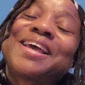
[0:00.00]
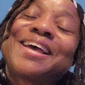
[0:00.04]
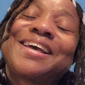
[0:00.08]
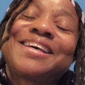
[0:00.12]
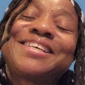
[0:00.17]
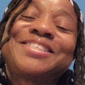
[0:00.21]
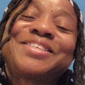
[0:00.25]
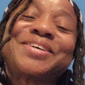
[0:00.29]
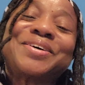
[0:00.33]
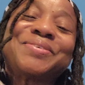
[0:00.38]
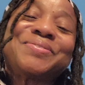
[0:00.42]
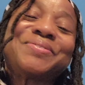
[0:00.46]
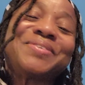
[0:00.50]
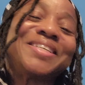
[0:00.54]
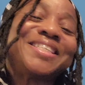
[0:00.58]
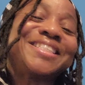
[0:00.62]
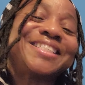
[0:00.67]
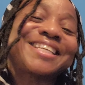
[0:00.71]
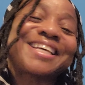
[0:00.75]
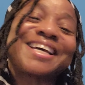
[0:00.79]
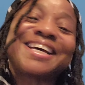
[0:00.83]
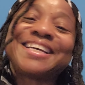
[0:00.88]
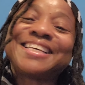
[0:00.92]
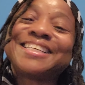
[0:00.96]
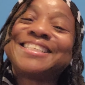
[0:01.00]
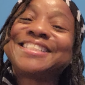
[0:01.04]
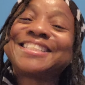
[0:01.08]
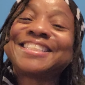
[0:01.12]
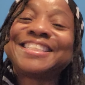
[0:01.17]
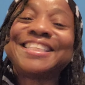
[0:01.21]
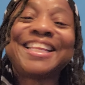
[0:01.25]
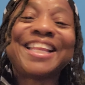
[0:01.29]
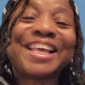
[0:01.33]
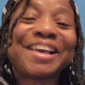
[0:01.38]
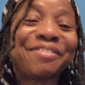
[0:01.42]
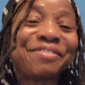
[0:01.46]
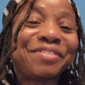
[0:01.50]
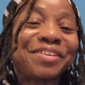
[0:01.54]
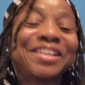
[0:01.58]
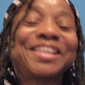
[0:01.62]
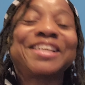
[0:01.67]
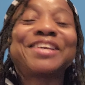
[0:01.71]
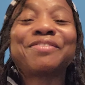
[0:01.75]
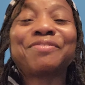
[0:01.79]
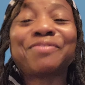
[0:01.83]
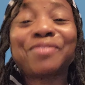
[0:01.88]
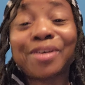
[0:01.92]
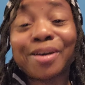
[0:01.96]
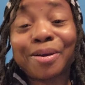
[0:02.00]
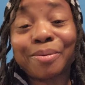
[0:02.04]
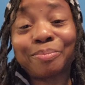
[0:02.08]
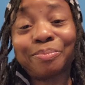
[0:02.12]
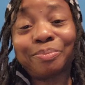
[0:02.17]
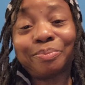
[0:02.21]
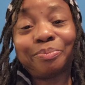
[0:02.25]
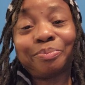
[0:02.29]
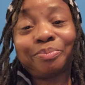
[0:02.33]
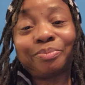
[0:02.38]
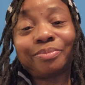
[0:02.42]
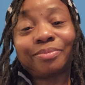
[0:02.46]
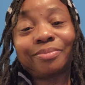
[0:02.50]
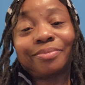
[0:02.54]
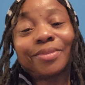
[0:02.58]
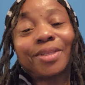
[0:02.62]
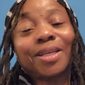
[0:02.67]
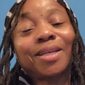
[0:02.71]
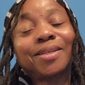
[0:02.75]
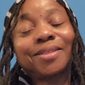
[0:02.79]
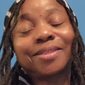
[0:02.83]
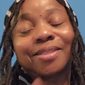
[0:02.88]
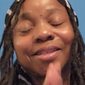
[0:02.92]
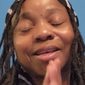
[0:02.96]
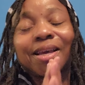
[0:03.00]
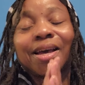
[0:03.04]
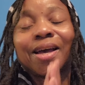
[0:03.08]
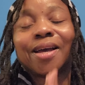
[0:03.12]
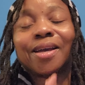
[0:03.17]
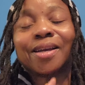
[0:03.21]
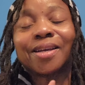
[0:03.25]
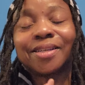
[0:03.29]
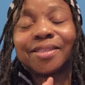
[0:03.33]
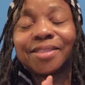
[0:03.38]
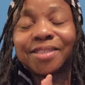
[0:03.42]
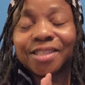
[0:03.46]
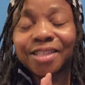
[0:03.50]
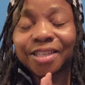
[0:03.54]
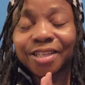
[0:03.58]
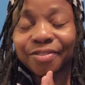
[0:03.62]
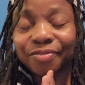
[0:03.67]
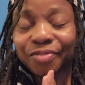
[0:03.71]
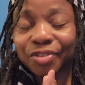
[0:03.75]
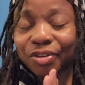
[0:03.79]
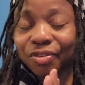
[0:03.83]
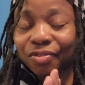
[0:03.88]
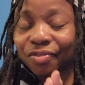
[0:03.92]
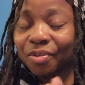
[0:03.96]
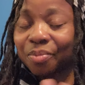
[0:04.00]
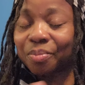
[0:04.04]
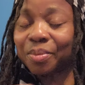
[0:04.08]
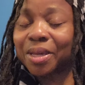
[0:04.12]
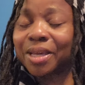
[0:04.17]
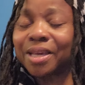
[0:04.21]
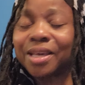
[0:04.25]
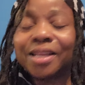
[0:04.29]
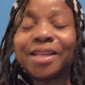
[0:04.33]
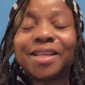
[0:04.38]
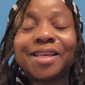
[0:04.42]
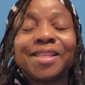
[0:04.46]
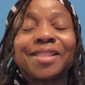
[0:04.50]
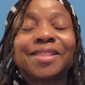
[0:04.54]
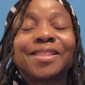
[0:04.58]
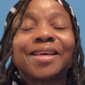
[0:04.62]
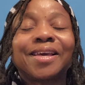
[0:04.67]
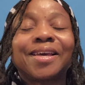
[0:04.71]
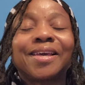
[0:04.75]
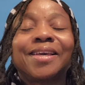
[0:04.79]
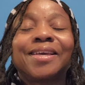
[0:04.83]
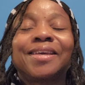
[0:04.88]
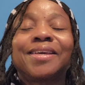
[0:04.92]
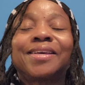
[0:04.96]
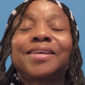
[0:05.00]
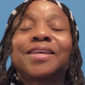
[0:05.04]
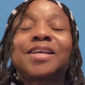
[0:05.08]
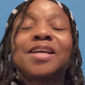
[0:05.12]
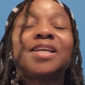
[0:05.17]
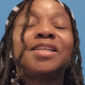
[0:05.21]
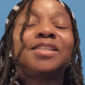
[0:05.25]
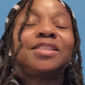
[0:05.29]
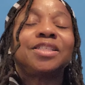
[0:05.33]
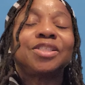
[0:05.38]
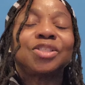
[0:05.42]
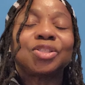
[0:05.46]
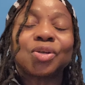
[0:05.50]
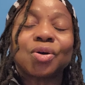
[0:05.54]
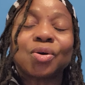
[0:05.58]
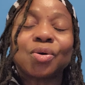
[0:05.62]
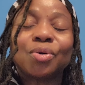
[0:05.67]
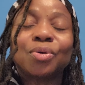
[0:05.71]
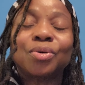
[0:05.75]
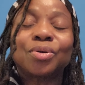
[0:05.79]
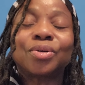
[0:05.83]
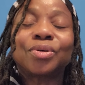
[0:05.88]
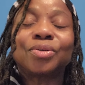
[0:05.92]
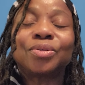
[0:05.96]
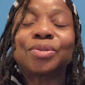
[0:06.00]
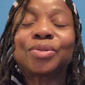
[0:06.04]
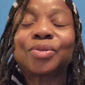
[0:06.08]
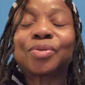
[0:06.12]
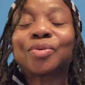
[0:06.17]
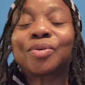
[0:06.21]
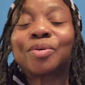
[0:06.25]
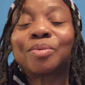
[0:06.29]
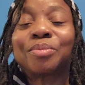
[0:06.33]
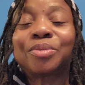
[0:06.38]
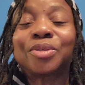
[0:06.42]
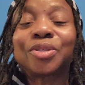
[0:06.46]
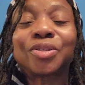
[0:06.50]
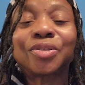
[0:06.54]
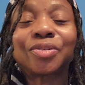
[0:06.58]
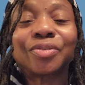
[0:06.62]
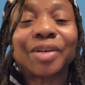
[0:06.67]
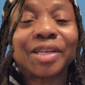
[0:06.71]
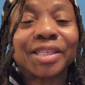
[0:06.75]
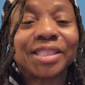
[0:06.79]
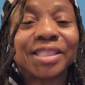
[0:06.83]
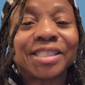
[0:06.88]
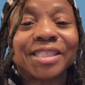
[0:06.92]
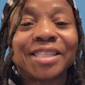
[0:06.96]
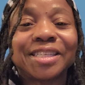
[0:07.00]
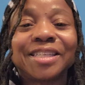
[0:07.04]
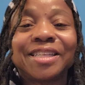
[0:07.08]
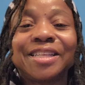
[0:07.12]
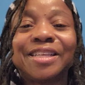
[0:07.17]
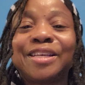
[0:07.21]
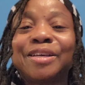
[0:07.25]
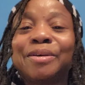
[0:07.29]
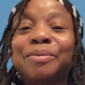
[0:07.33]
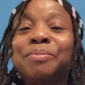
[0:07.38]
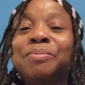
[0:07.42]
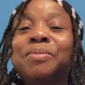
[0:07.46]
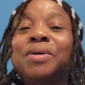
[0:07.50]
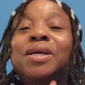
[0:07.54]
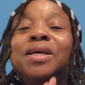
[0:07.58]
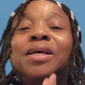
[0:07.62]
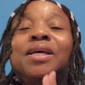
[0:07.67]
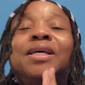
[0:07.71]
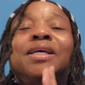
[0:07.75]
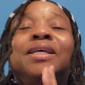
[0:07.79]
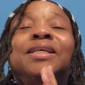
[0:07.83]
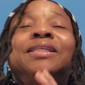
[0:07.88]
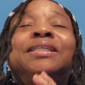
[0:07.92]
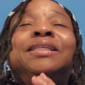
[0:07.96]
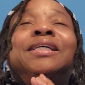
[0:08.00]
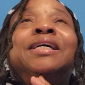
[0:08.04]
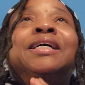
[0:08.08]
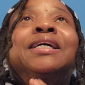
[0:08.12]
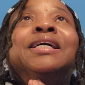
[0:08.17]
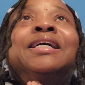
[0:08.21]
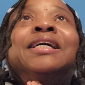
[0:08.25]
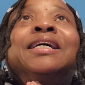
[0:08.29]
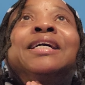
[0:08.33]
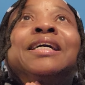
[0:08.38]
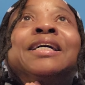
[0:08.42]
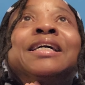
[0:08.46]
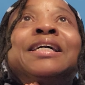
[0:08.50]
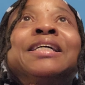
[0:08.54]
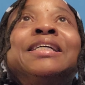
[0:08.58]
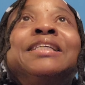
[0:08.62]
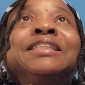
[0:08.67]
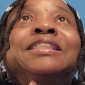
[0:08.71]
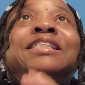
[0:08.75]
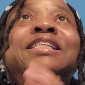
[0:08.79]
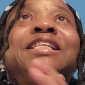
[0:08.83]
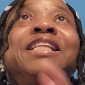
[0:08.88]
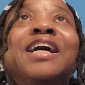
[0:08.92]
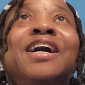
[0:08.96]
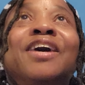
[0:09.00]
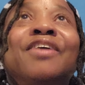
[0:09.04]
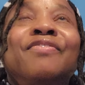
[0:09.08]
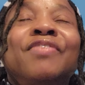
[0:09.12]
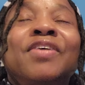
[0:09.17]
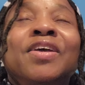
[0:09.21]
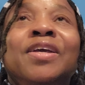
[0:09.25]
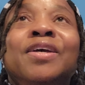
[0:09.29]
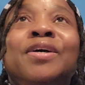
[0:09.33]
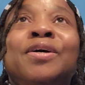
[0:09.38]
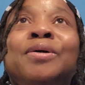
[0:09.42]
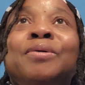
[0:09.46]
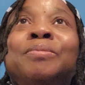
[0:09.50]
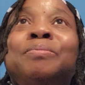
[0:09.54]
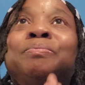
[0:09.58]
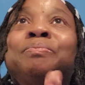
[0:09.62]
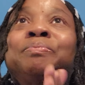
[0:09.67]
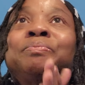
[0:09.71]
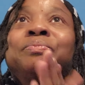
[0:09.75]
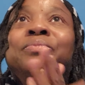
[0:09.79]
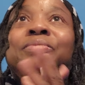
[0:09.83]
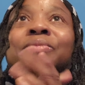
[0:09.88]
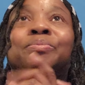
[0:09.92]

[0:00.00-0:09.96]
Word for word: As always, guys, never give up. Because God can deliver you from anything. Just hold on to Him. Trust in Him. Love Him.